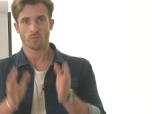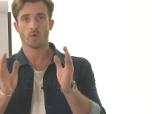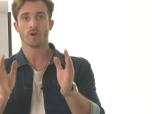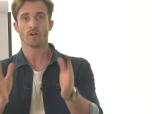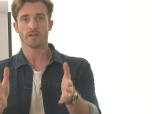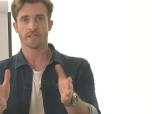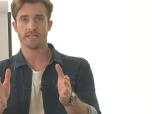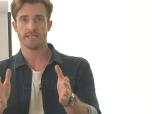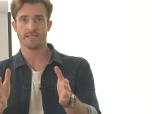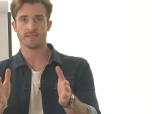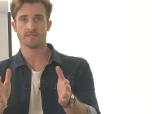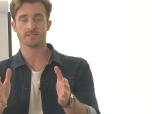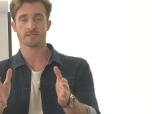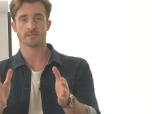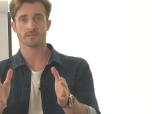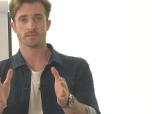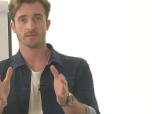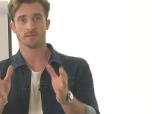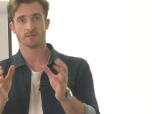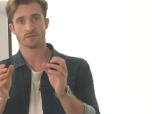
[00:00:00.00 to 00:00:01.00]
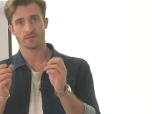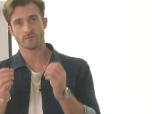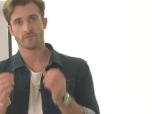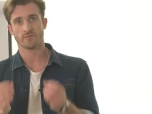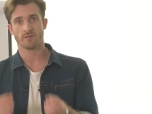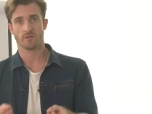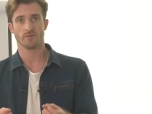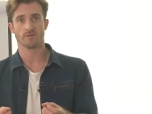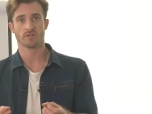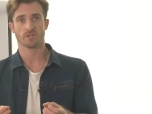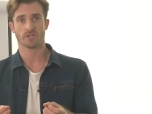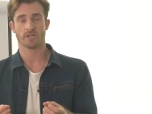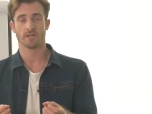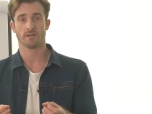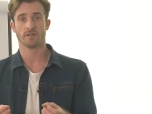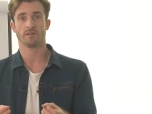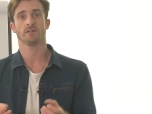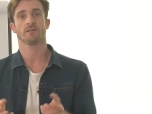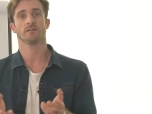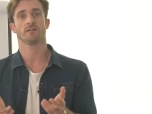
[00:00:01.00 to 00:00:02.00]
What is the
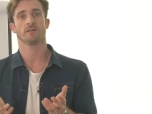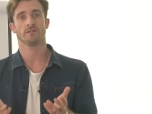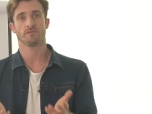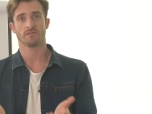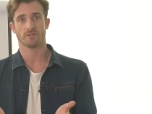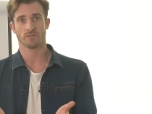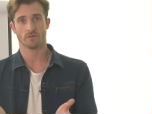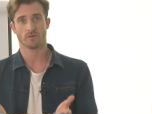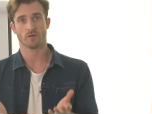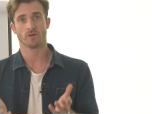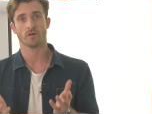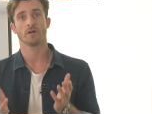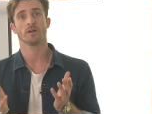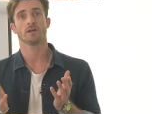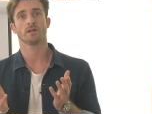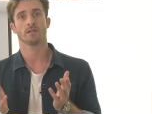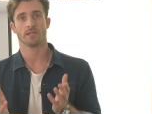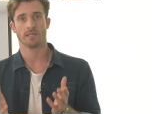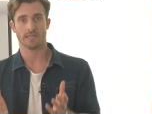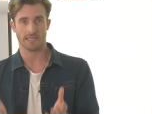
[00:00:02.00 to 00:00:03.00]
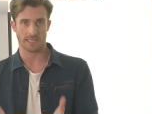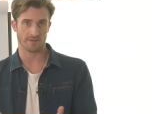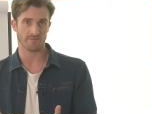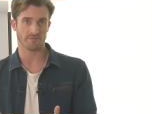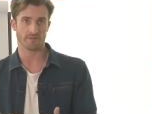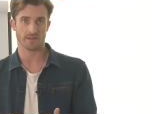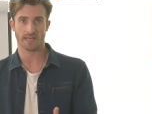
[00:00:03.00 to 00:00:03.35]
future of your love